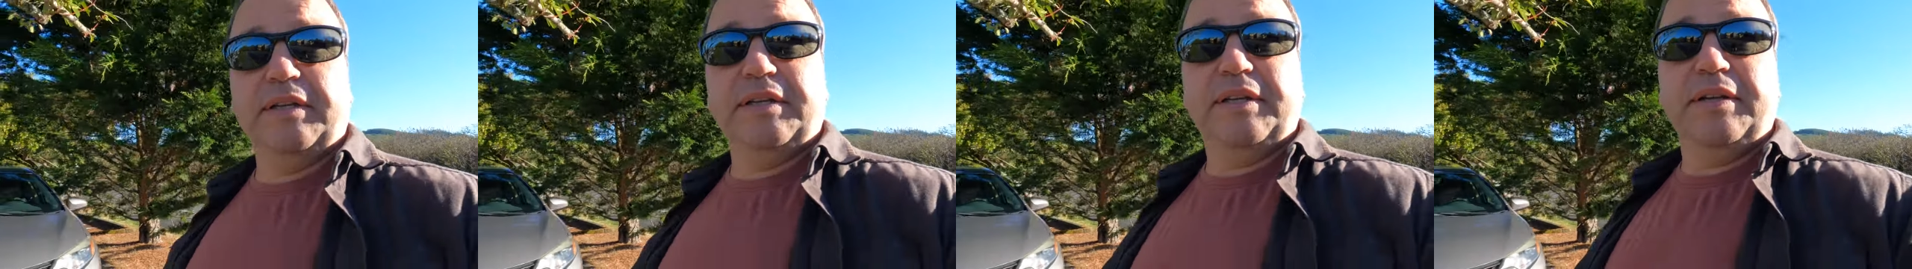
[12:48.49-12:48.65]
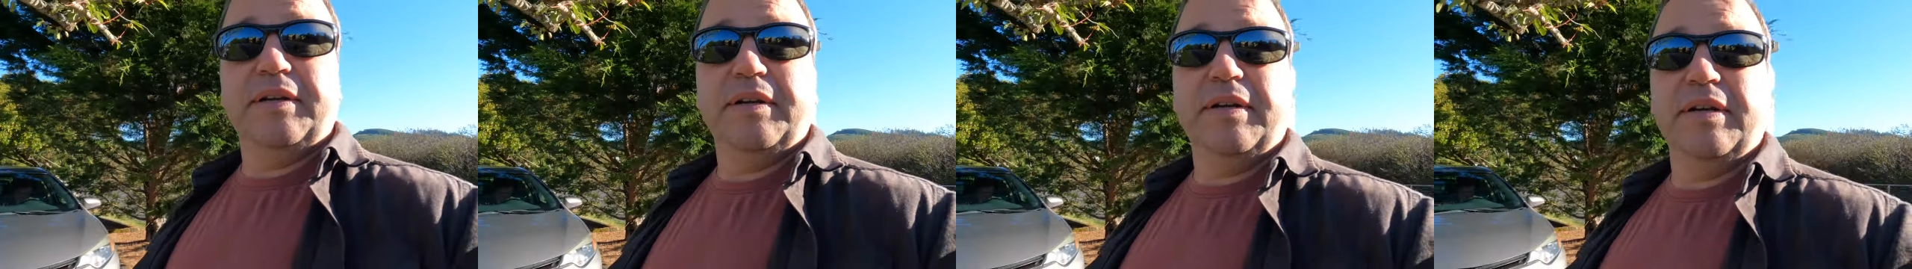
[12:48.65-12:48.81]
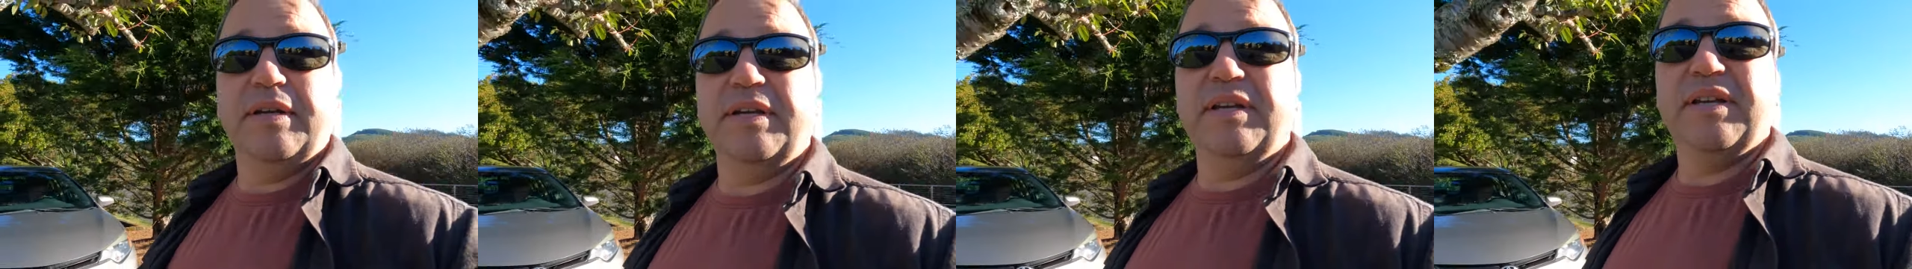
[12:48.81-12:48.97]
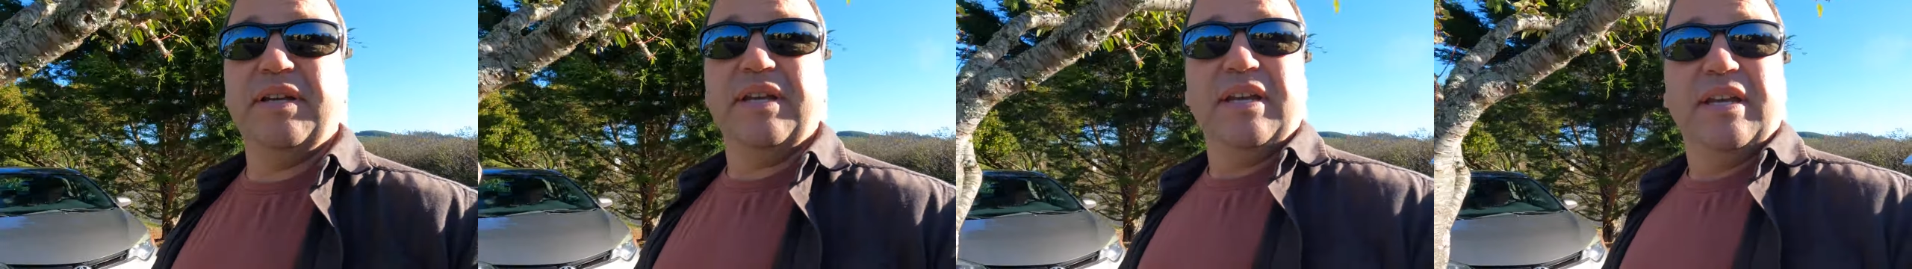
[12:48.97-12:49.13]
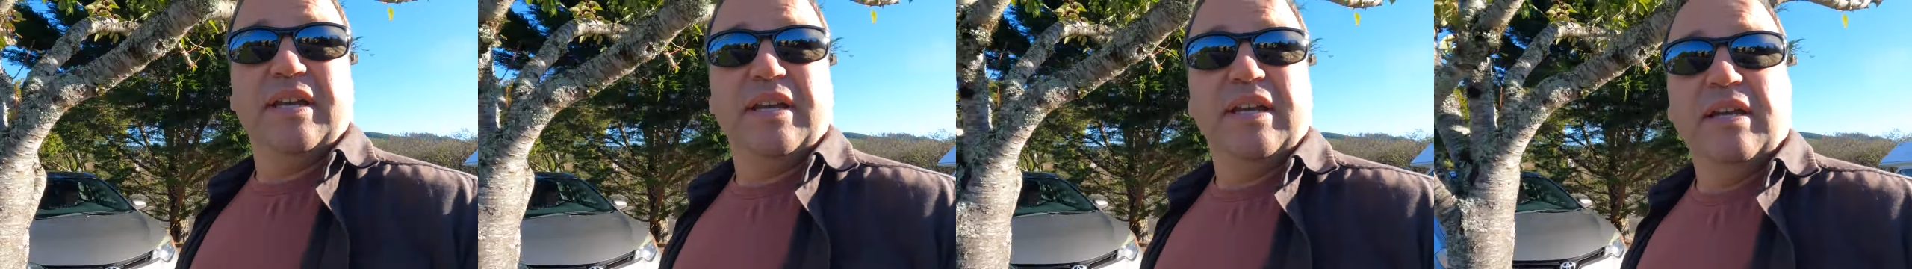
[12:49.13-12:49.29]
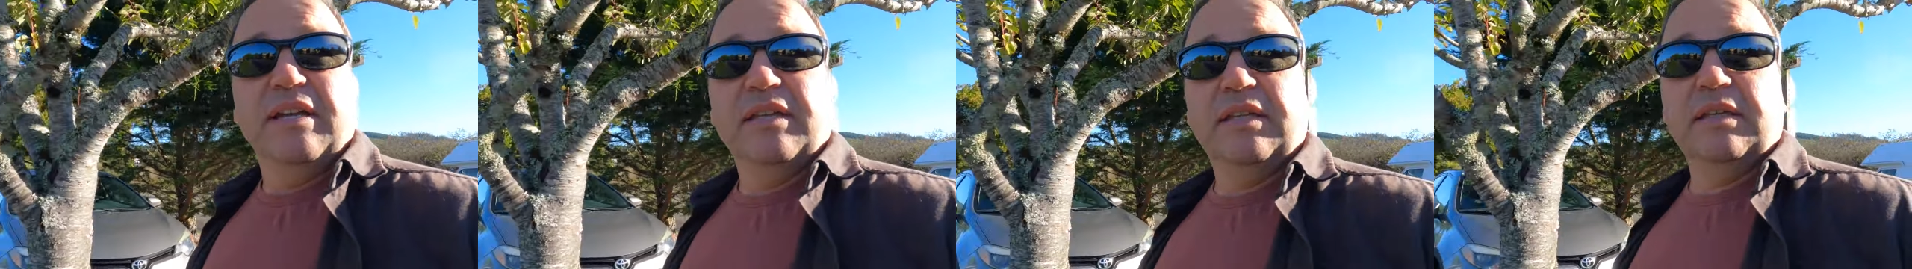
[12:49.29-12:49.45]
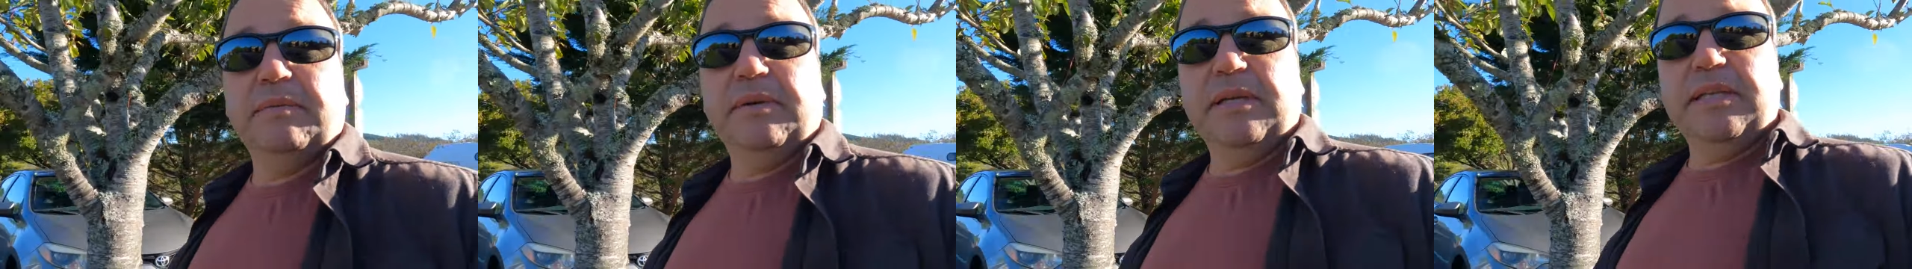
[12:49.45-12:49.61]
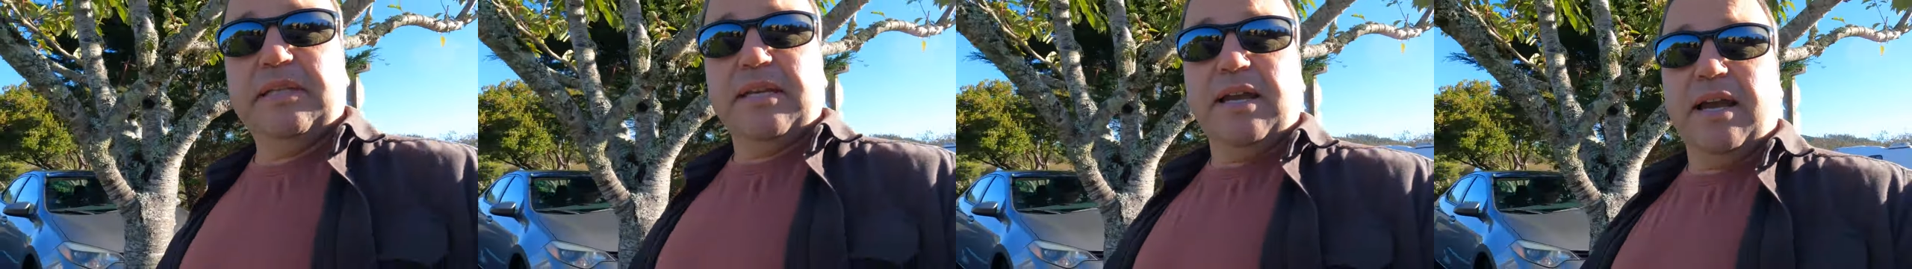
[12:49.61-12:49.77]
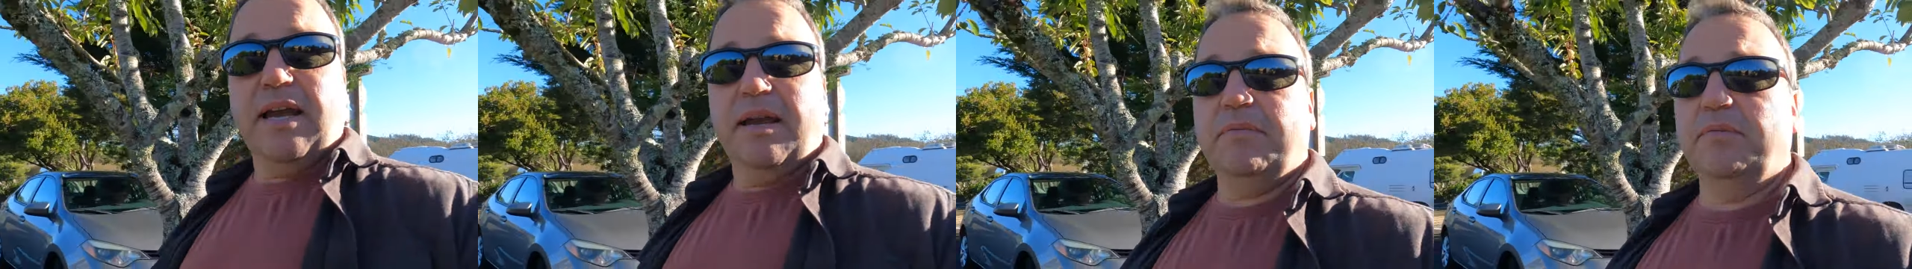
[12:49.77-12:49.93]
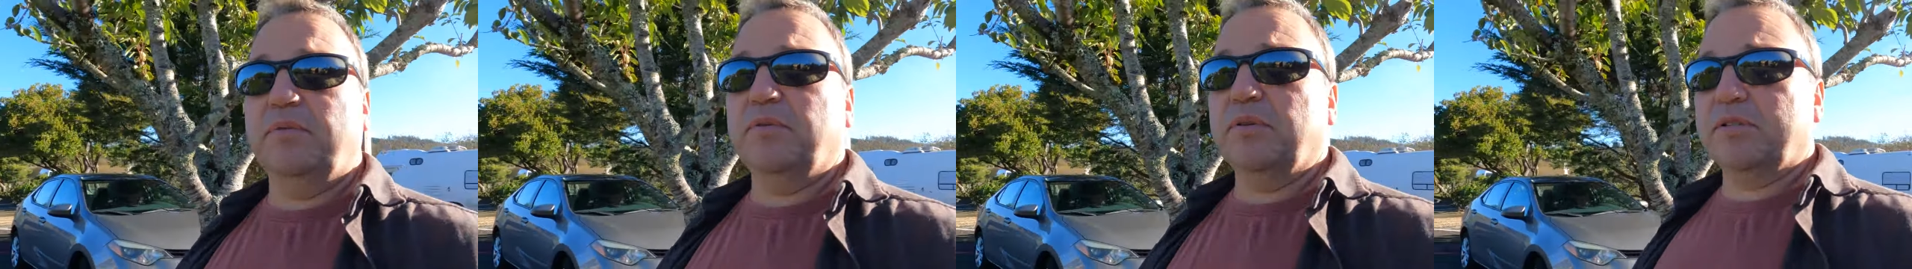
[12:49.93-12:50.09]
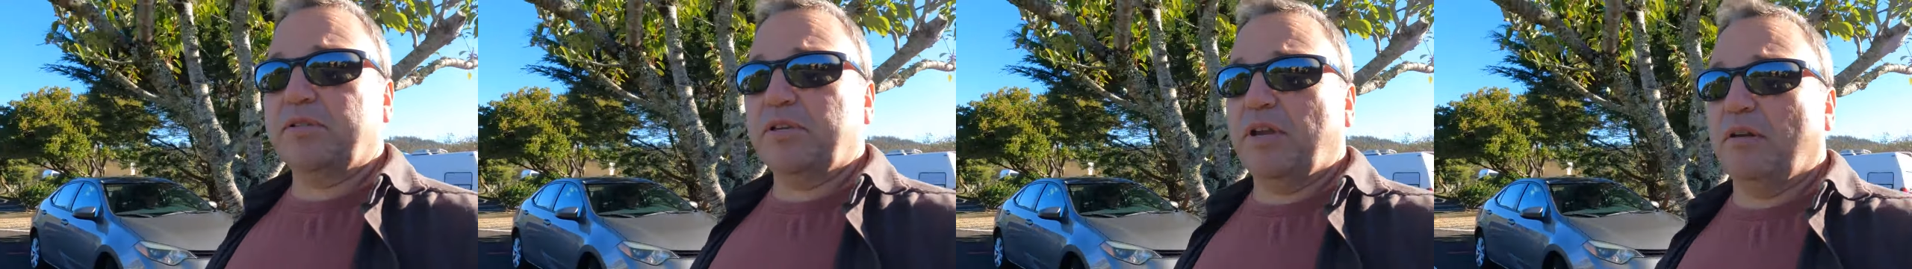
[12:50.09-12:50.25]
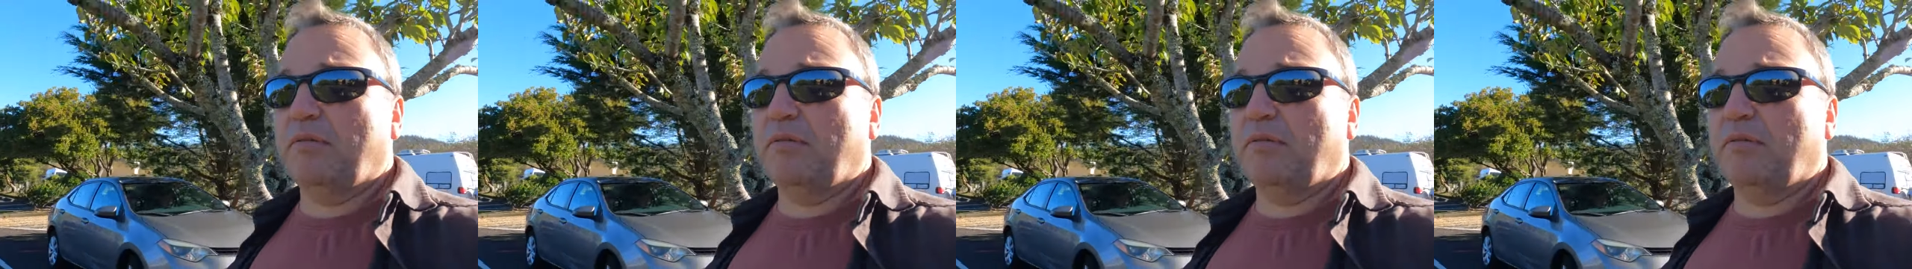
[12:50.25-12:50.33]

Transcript: do. In the meantime, we'll show